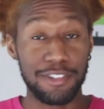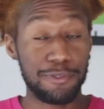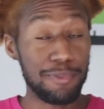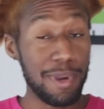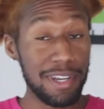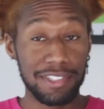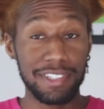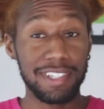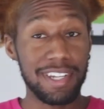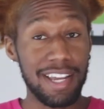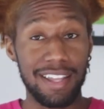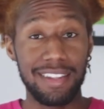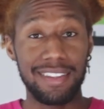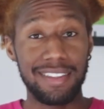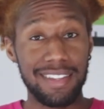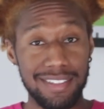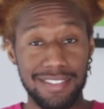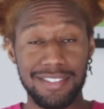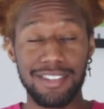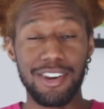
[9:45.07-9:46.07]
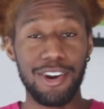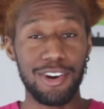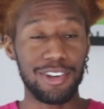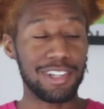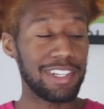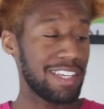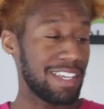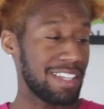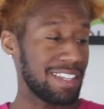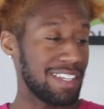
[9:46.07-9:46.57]
especially not this
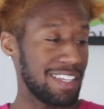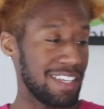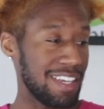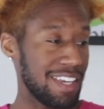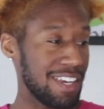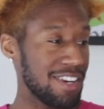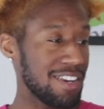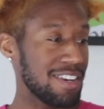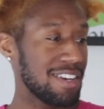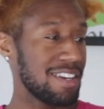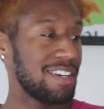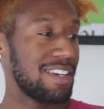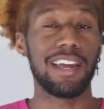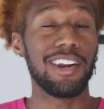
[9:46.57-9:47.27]
early in the year.